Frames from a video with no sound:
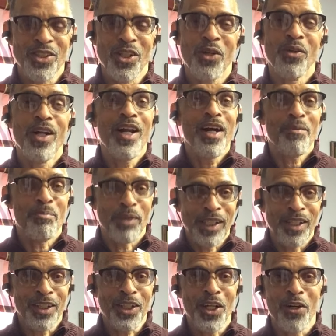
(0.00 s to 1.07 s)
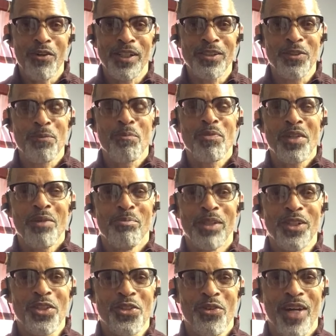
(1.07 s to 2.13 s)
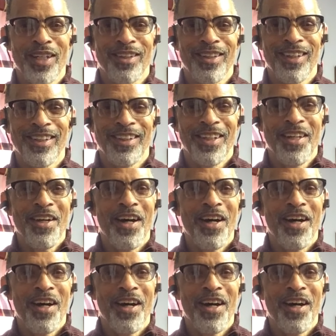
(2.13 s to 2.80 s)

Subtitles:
So be encouraged, be strengthened,